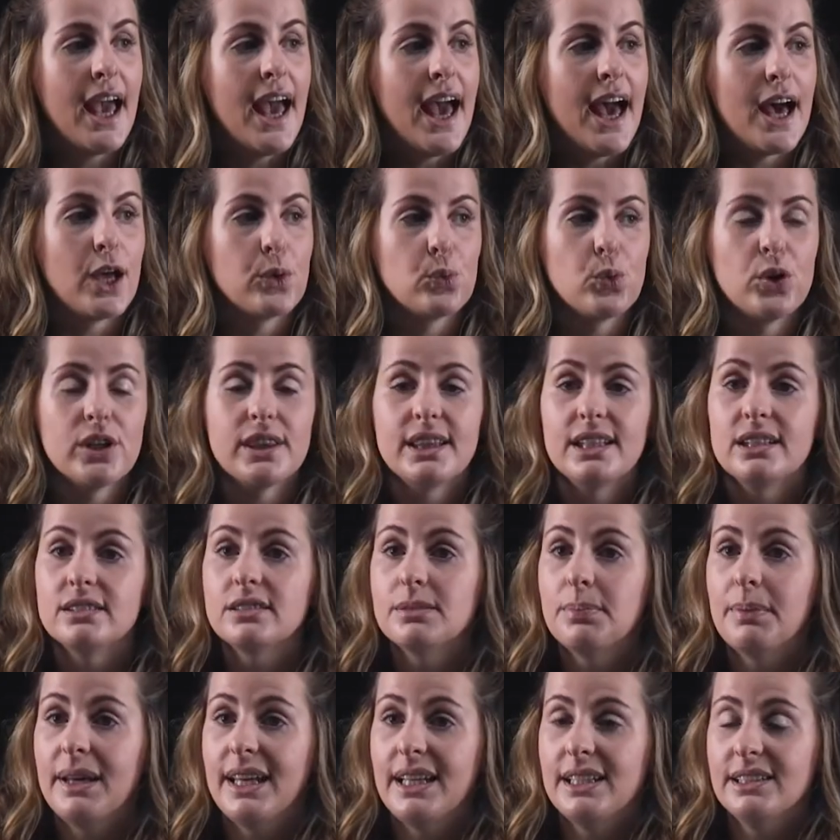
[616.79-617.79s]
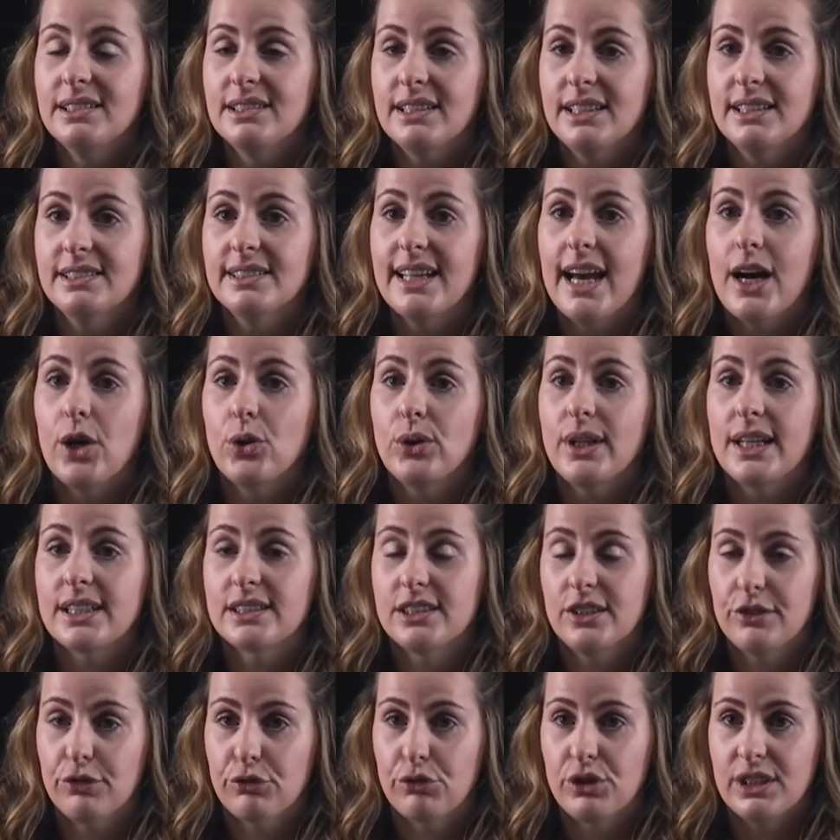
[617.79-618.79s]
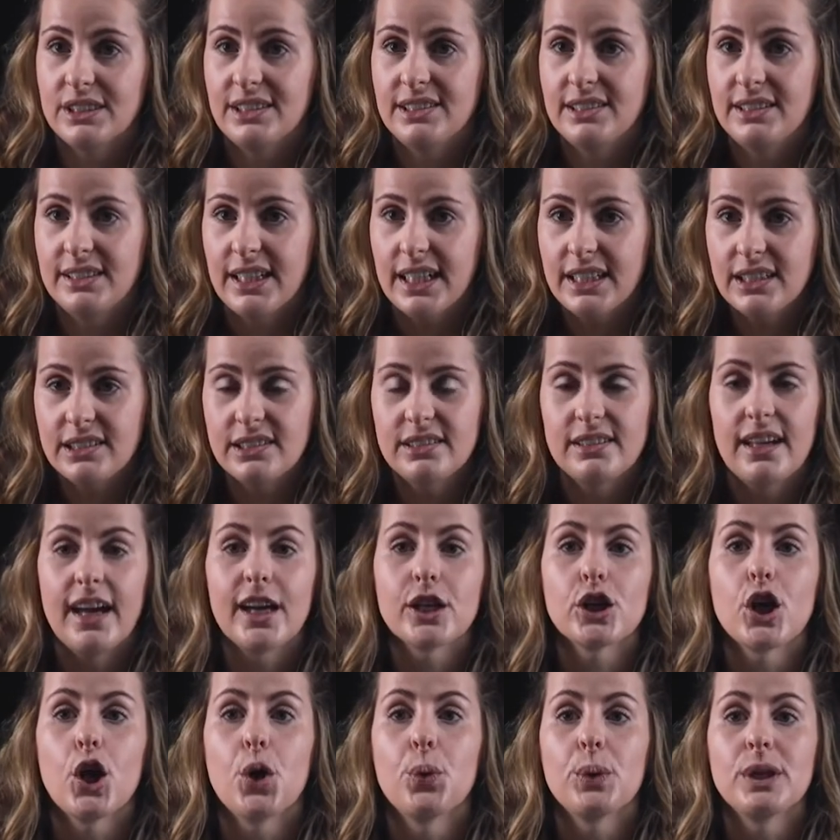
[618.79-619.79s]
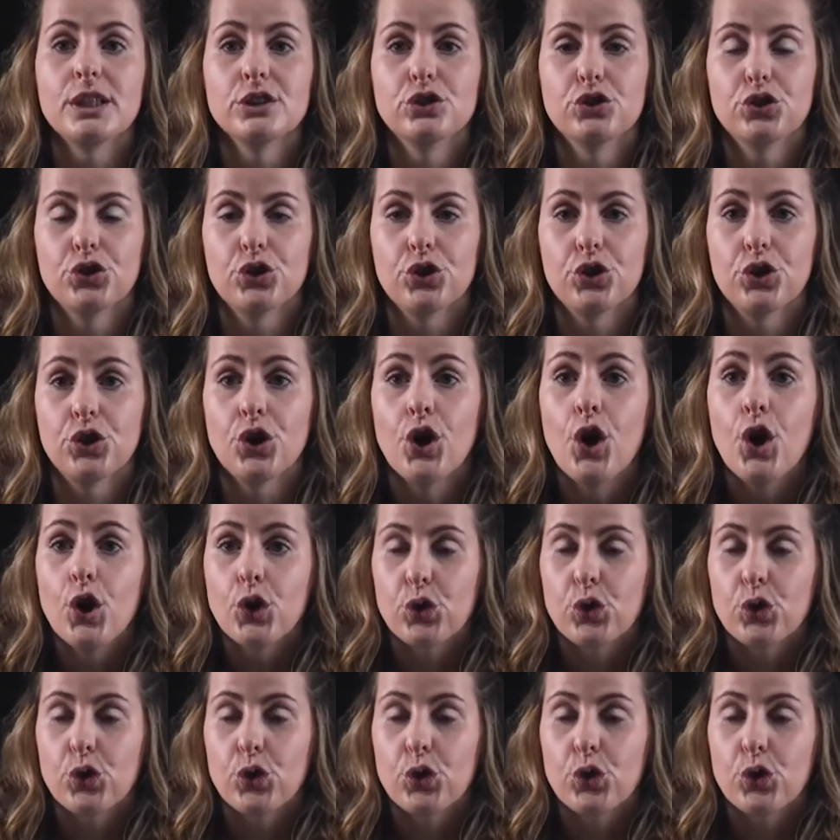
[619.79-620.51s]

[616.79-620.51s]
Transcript: And what this means is our lactiferous ducts are going to